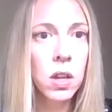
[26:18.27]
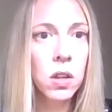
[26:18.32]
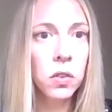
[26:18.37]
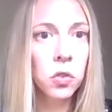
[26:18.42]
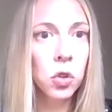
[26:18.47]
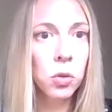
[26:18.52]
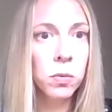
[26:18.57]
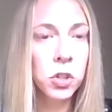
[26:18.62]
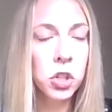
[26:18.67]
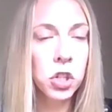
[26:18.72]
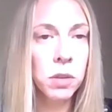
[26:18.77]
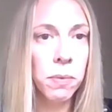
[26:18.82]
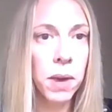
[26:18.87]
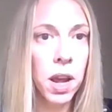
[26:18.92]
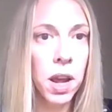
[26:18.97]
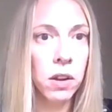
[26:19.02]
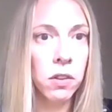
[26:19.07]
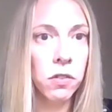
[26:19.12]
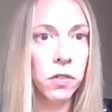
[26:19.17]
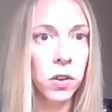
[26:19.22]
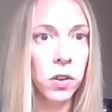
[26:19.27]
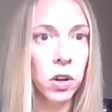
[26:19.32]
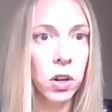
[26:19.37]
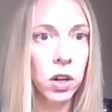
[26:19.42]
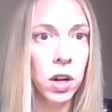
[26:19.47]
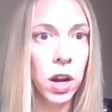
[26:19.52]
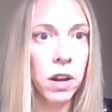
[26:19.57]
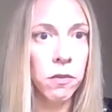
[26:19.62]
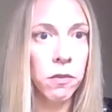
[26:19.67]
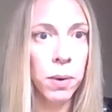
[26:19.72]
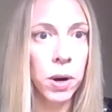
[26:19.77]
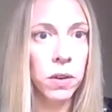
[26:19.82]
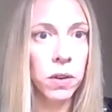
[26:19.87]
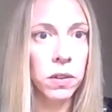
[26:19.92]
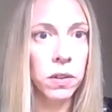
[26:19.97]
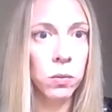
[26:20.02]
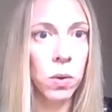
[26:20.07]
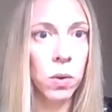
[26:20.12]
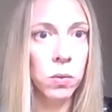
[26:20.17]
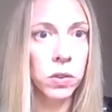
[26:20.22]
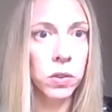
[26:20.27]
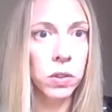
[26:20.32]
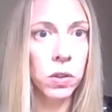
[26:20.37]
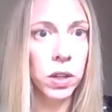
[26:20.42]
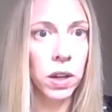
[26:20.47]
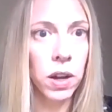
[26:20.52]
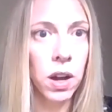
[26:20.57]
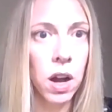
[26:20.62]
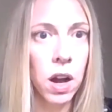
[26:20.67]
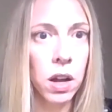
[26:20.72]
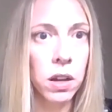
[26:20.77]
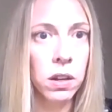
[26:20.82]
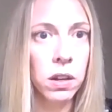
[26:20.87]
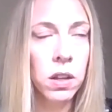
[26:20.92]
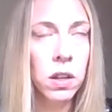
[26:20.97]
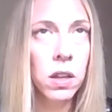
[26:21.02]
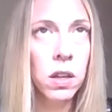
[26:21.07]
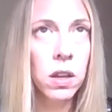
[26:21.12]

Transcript: so much demand for kind of parsing what was going on.